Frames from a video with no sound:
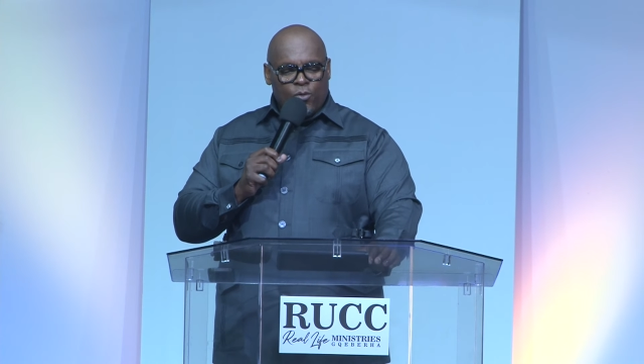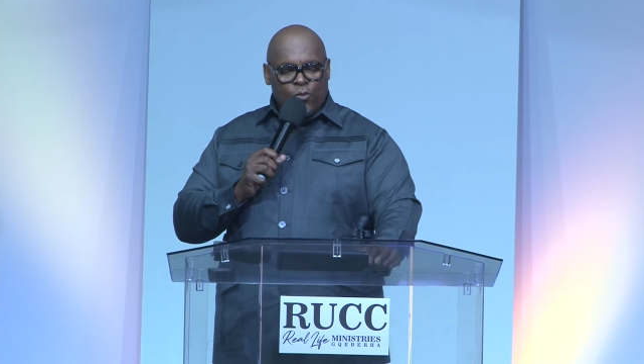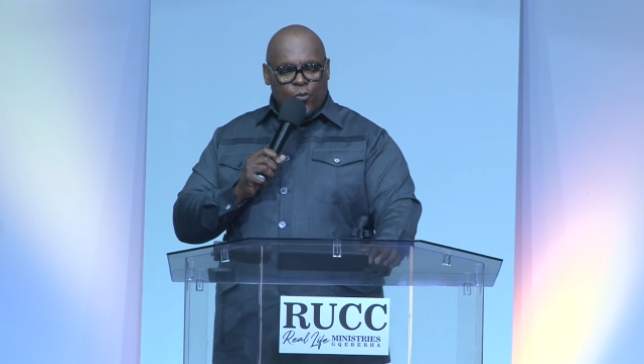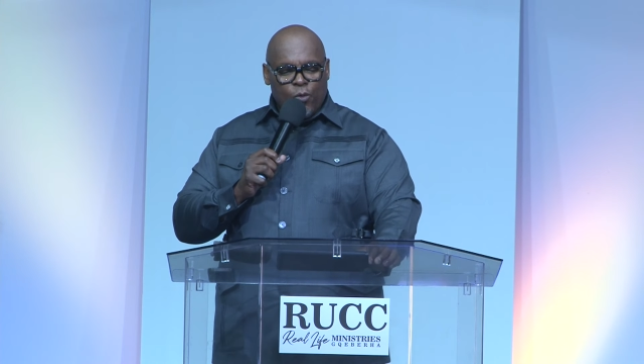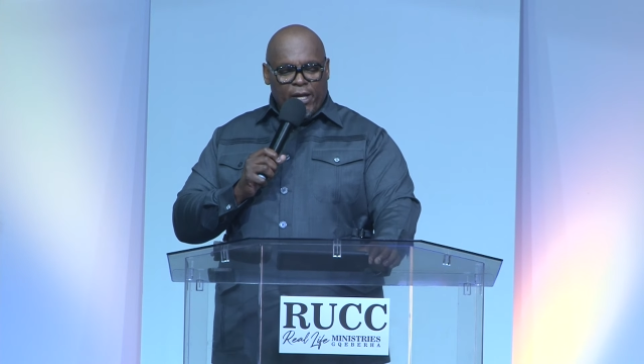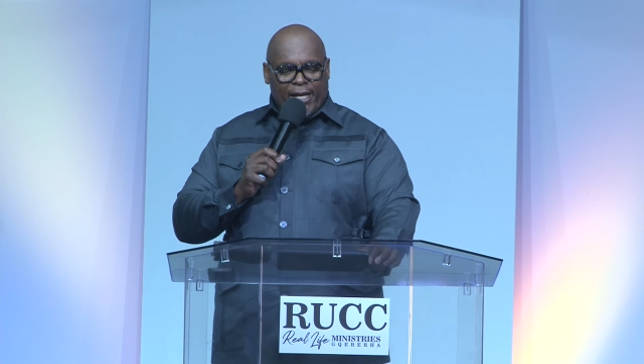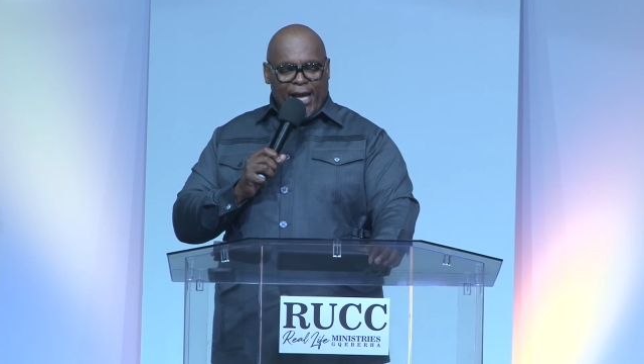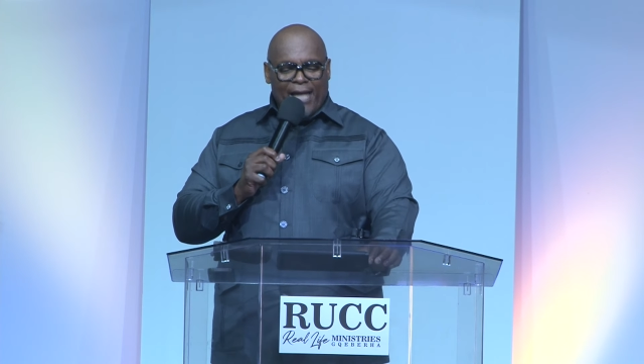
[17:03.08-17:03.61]

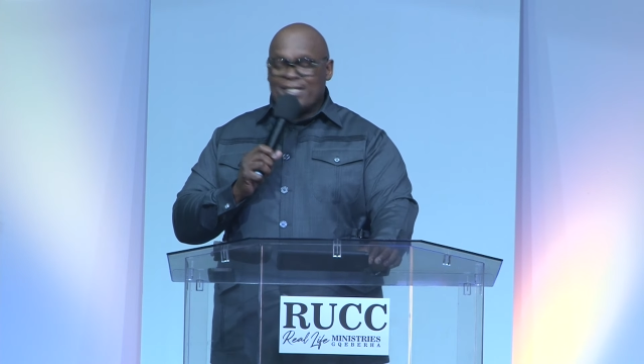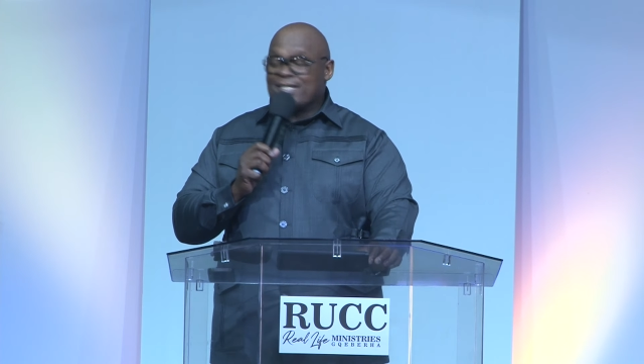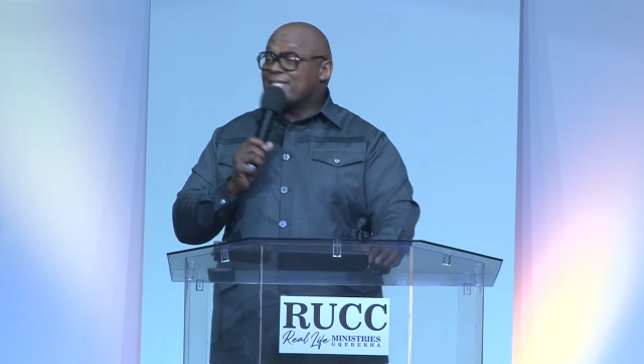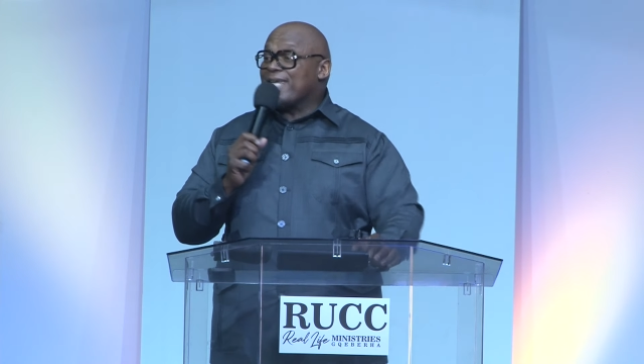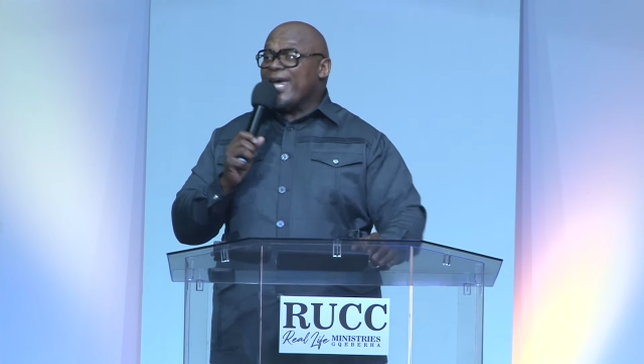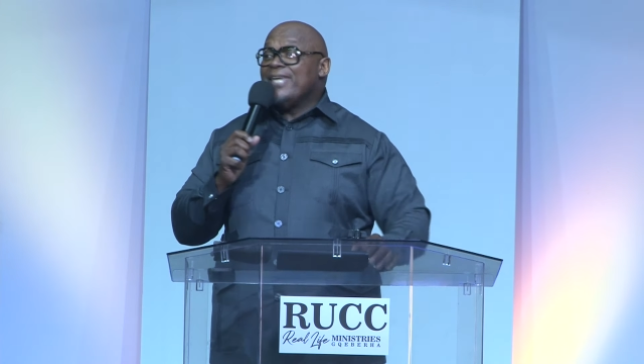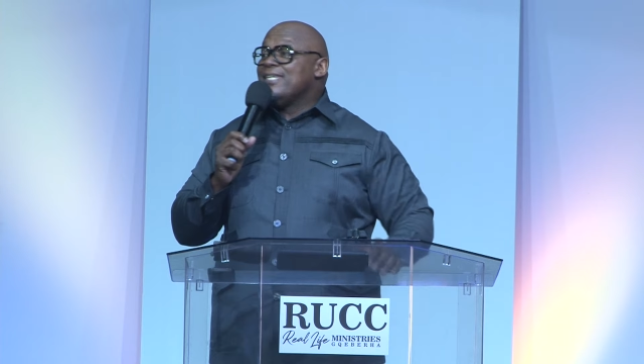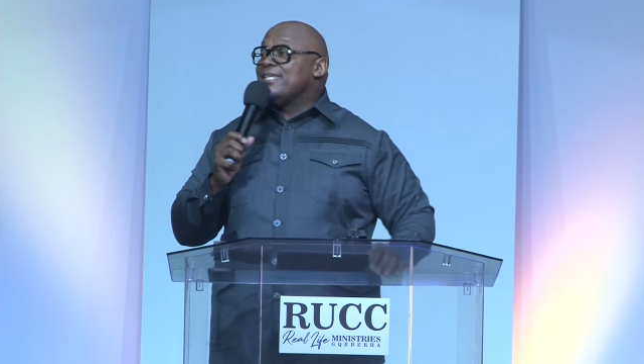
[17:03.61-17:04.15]
We can't
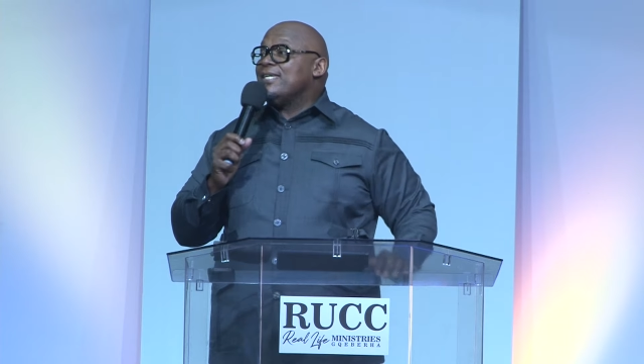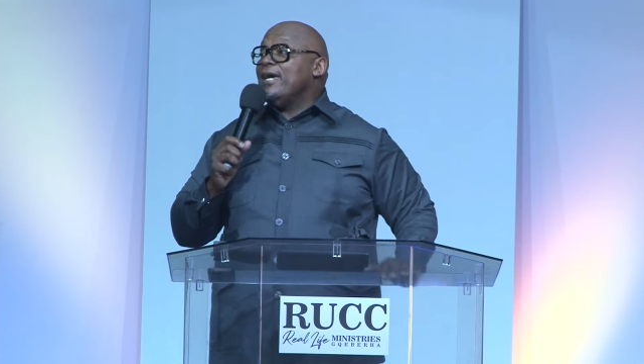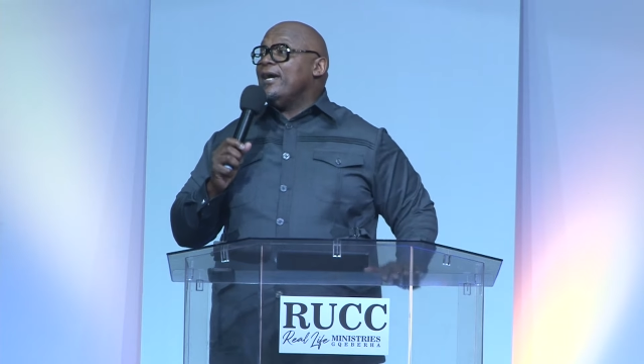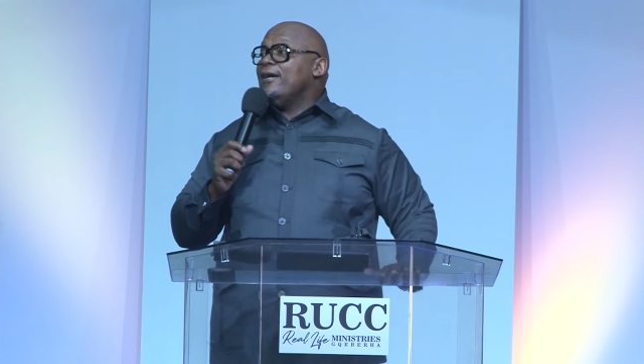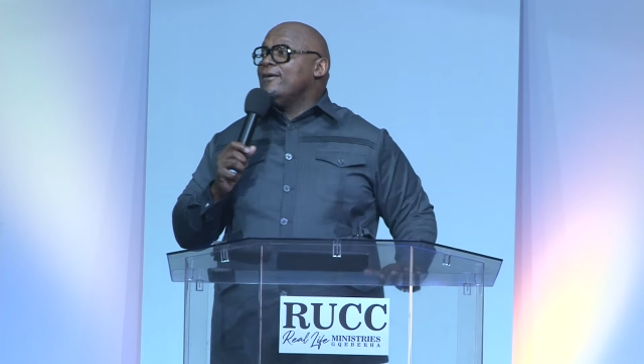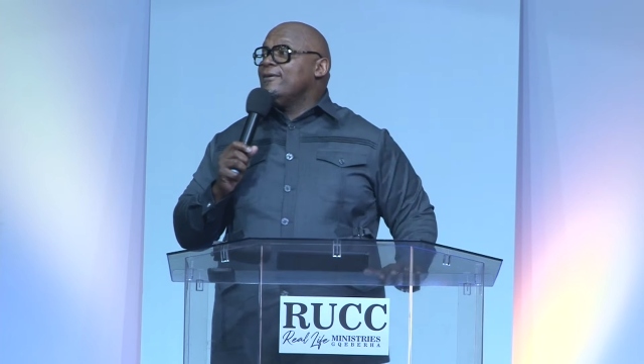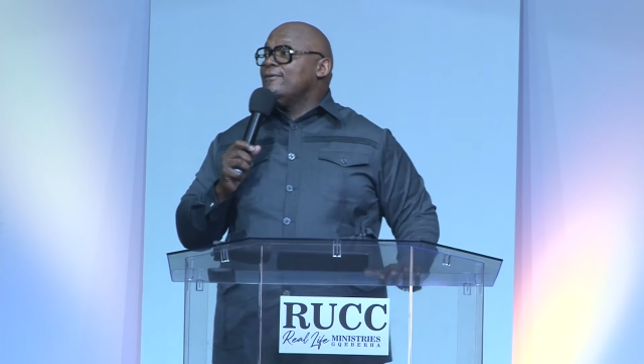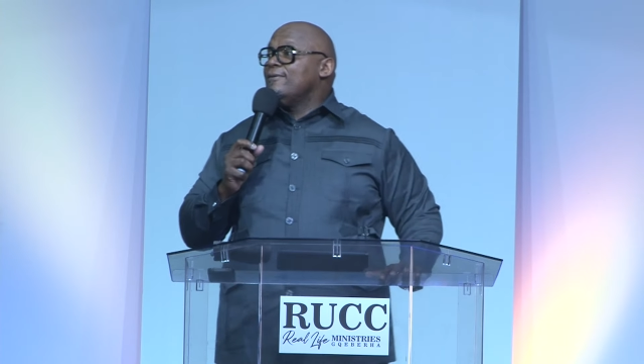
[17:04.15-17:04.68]
stay here.
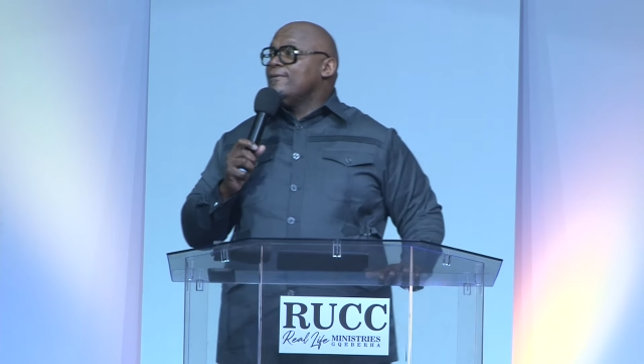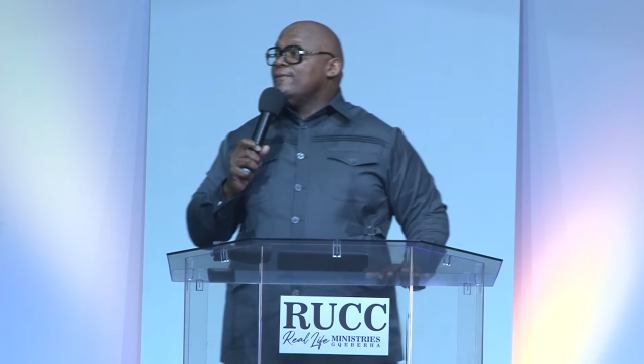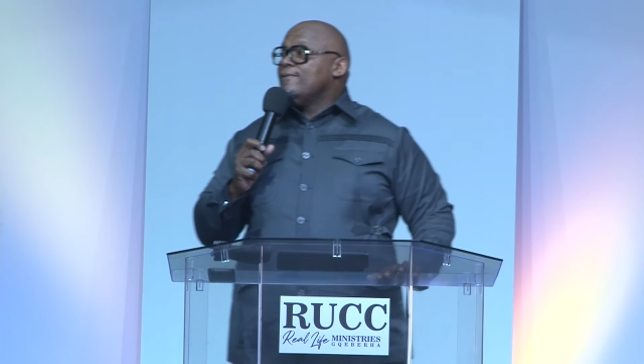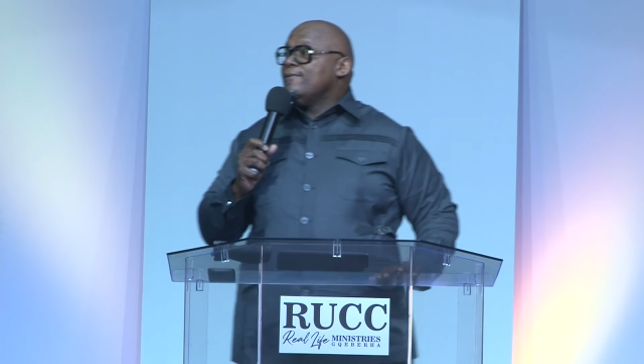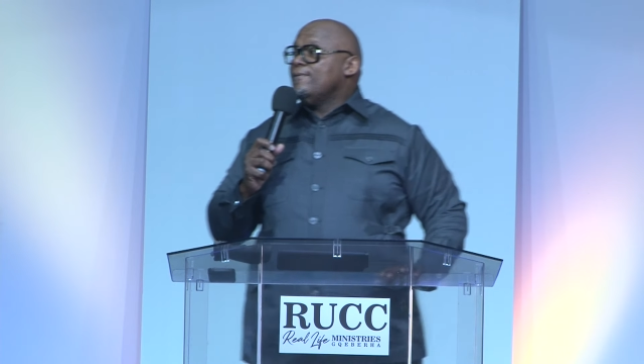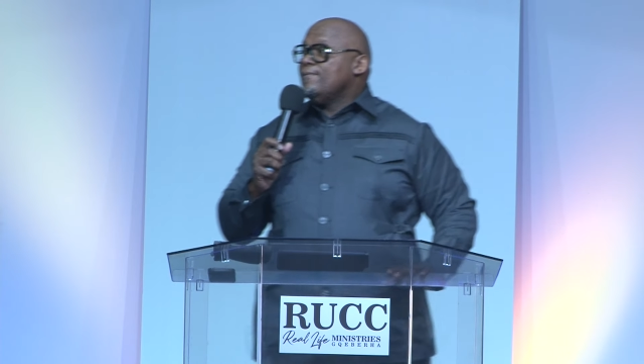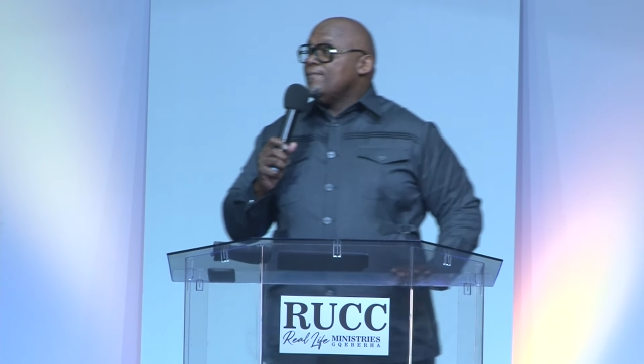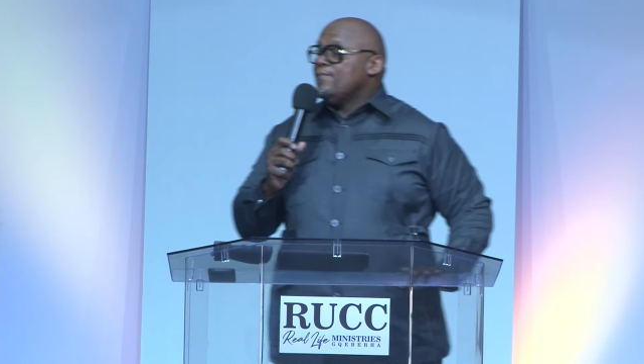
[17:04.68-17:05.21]

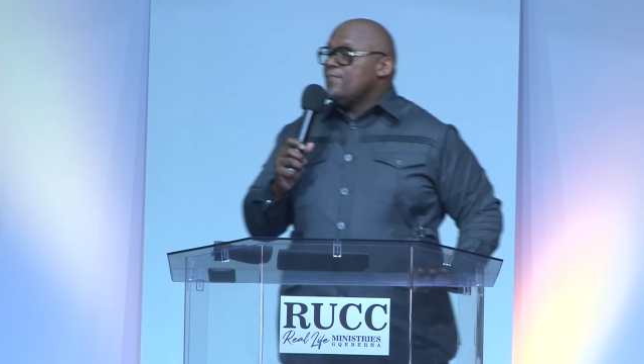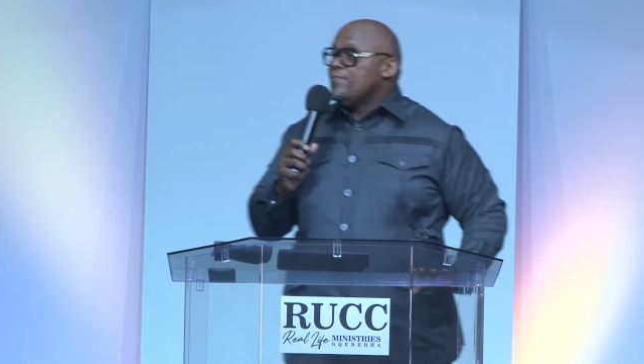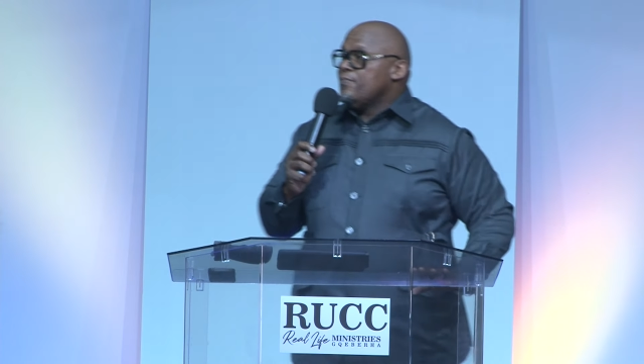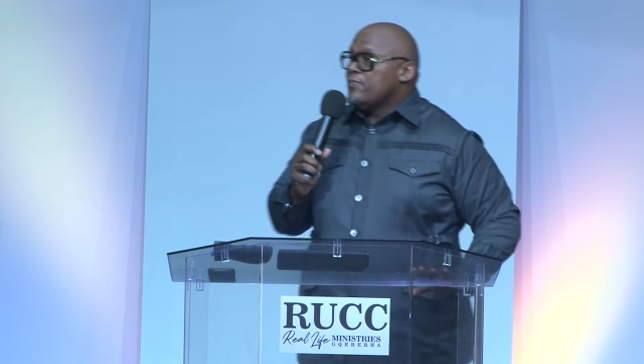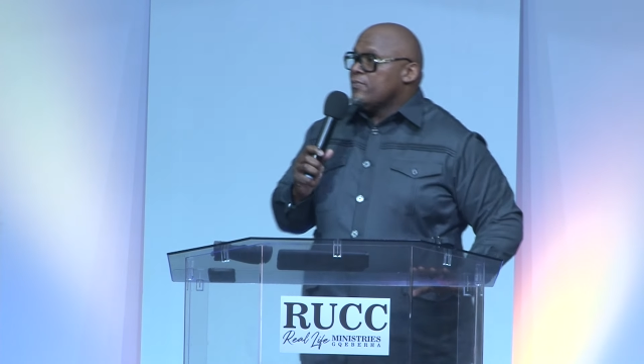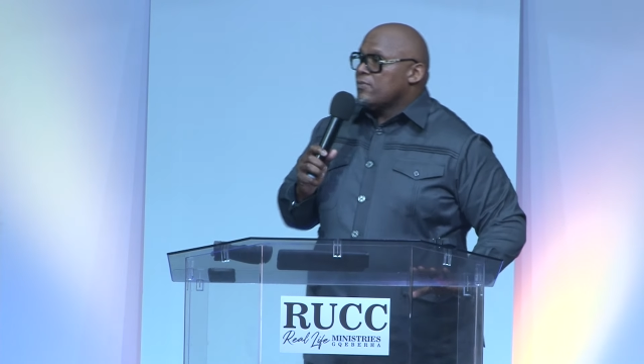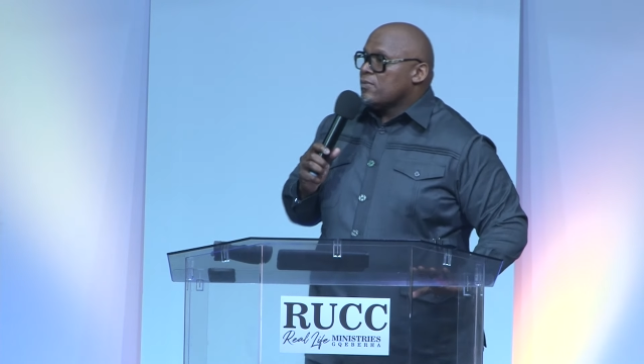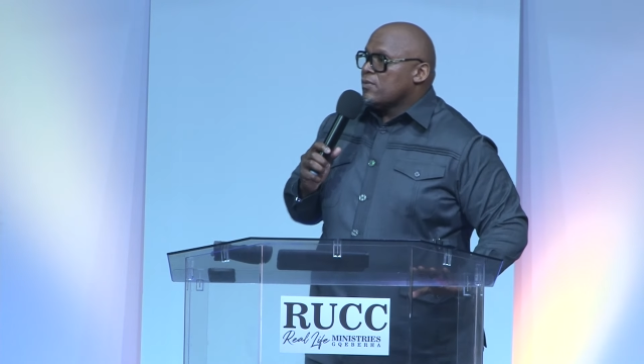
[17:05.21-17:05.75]

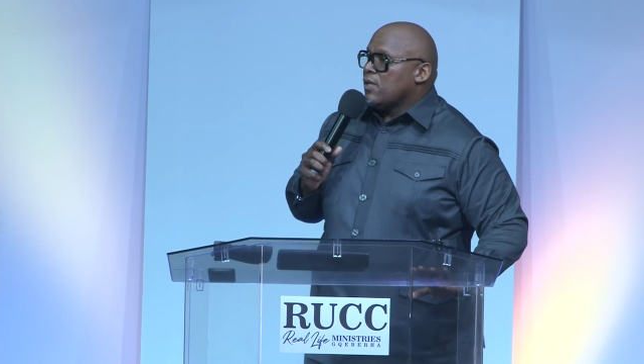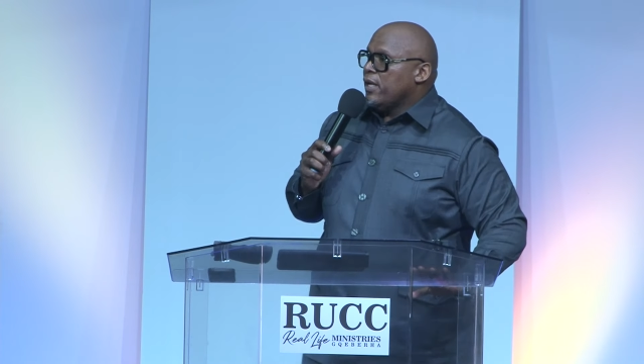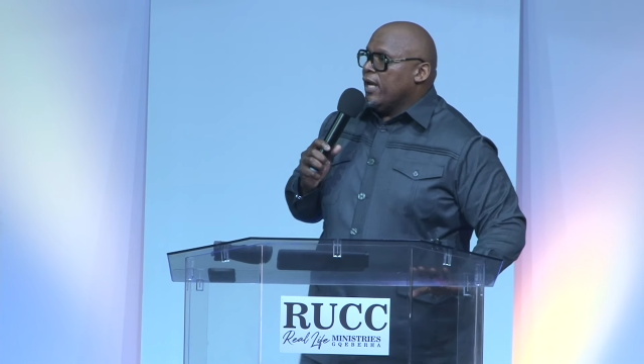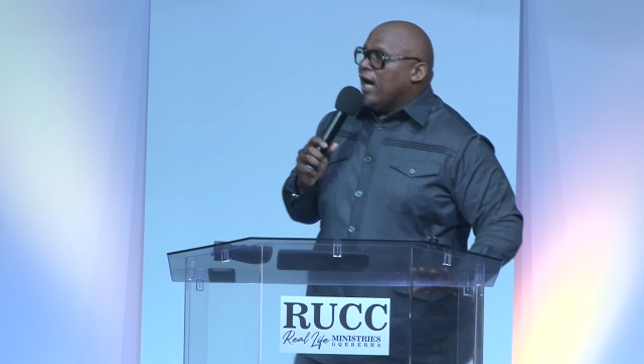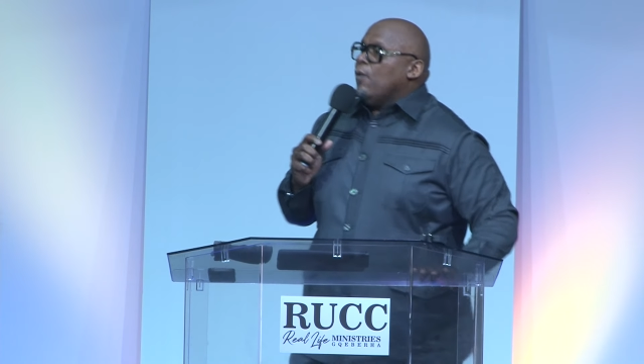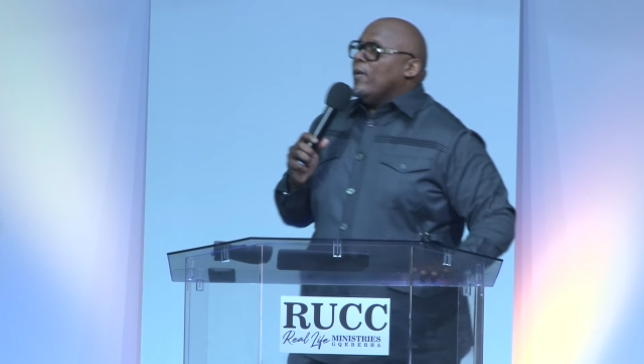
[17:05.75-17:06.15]
And I